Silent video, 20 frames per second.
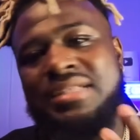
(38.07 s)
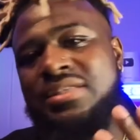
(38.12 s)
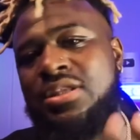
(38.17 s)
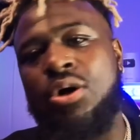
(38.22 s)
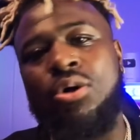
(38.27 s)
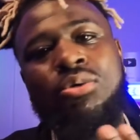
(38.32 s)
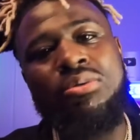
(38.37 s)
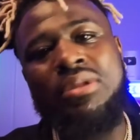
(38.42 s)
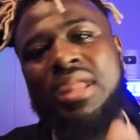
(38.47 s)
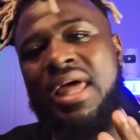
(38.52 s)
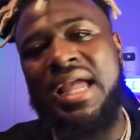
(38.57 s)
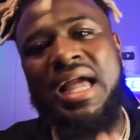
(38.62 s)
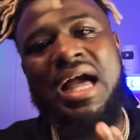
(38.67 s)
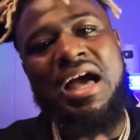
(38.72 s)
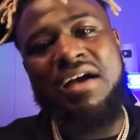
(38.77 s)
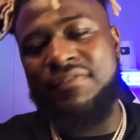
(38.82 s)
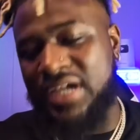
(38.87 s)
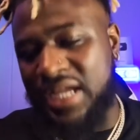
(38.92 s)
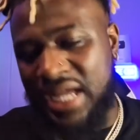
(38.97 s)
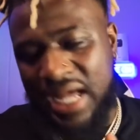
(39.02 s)
don't like
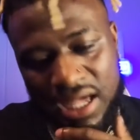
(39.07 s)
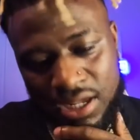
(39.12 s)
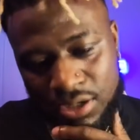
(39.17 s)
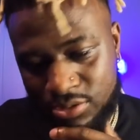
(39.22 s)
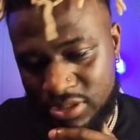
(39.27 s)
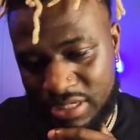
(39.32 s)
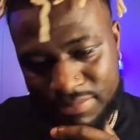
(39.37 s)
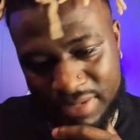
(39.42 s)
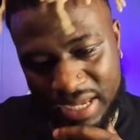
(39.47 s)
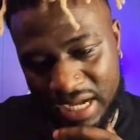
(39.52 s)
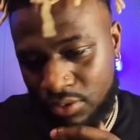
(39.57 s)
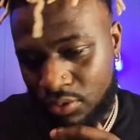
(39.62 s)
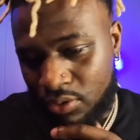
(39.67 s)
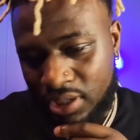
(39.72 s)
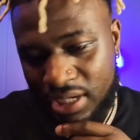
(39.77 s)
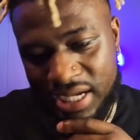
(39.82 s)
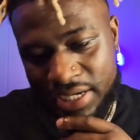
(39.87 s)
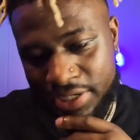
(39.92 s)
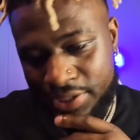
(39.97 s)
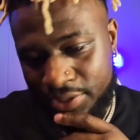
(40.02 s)
avocados. I'm not gonna
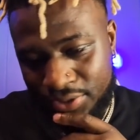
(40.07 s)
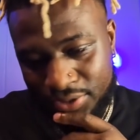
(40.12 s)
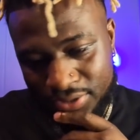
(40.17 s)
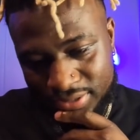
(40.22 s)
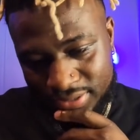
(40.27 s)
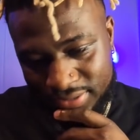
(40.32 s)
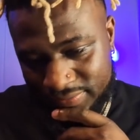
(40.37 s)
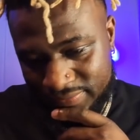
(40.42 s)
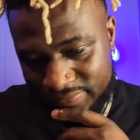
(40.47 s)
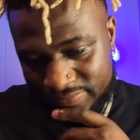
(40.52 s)
lie to y'all.